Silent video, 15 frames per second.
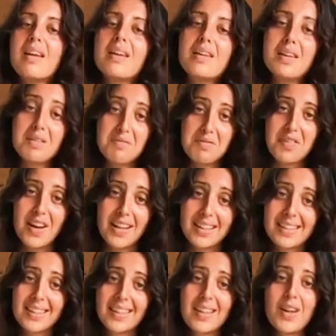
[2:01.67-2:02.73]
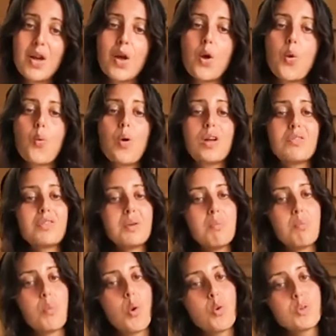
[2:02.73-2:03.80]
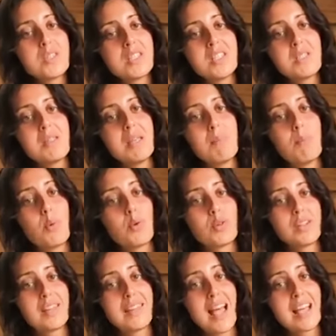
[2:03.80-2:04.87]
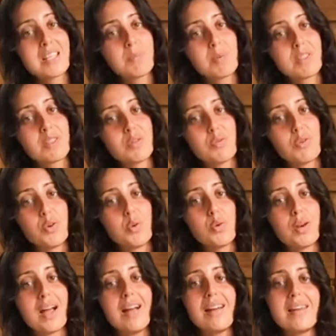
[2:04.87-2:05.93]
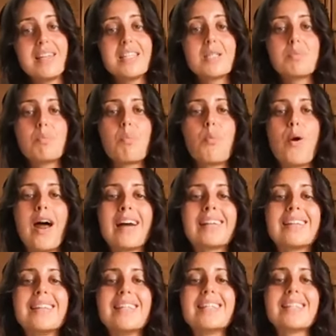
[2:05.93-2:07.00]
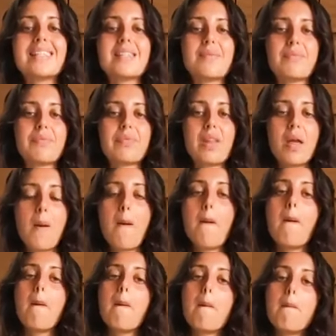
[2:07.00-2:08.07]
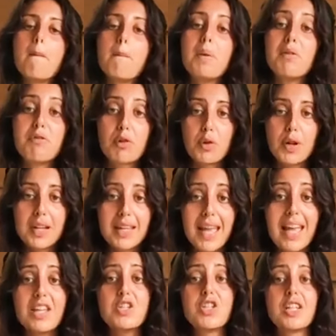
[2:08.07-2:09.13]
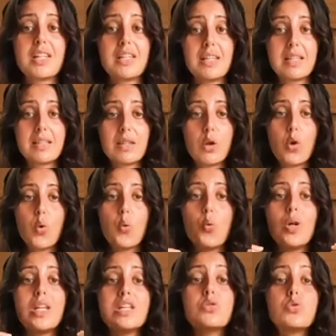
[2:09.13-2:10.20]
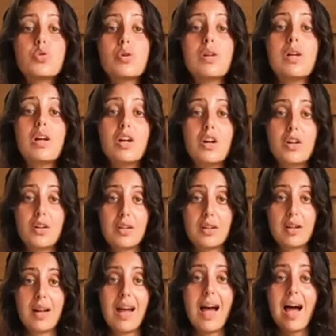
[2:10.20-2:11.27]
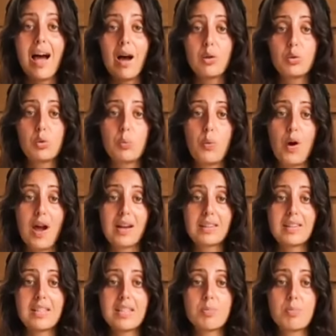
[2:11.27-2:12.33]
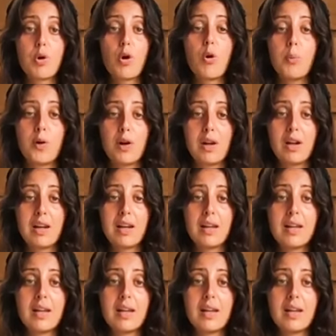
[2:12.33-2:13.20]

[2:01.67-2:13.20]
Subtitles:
In fact, one of the most important aspects of yoga is practice. Before engaging in it, we need to learn how to practice properly.